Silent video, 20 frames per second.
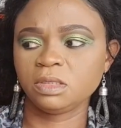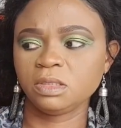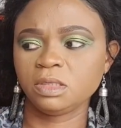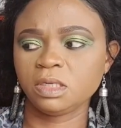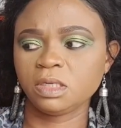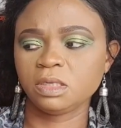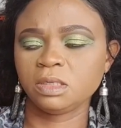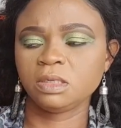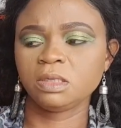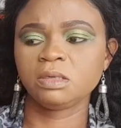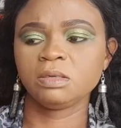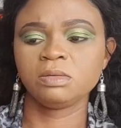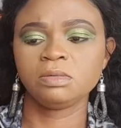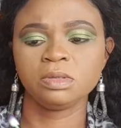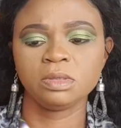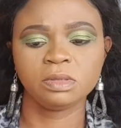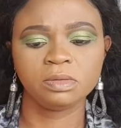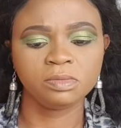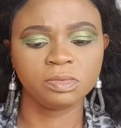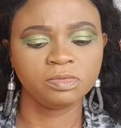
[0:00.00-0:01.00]
Yeah, I'm
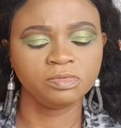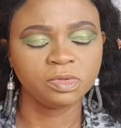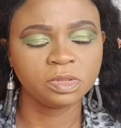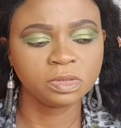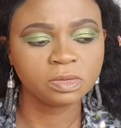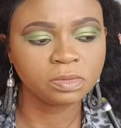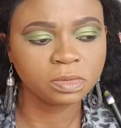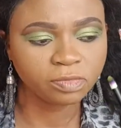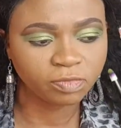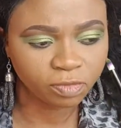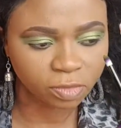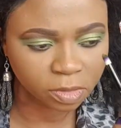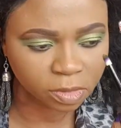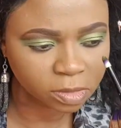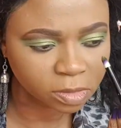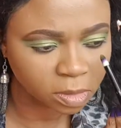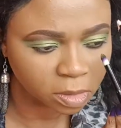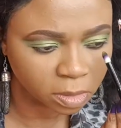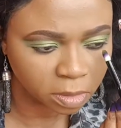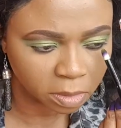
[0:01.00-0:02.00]
going in with this one
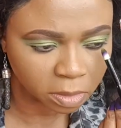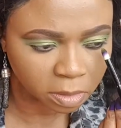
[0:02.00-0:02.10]
first.